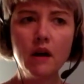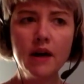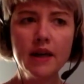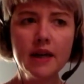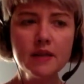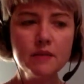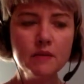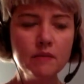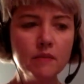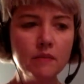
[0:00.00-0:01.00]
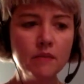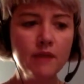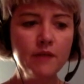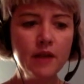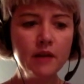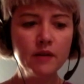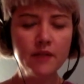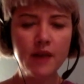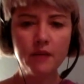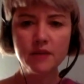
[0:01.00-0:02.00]
I guess my feeling on
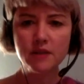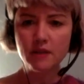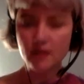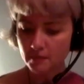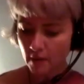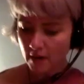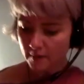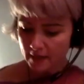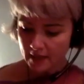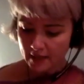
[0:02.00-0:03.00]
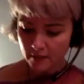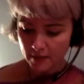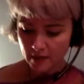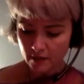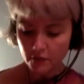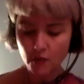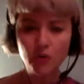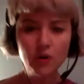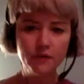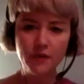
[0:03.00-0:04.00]
that was that it might be a little bit of
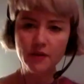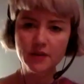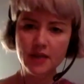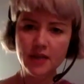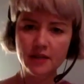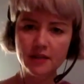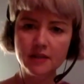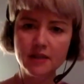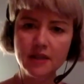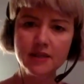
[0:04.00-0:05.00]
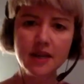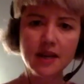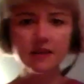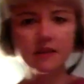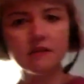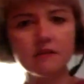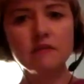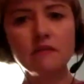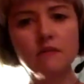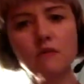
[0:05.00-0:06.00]
all of those things. Is that
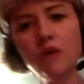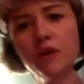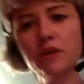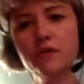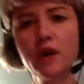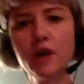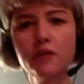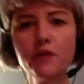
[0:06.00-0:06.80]
what you've kind of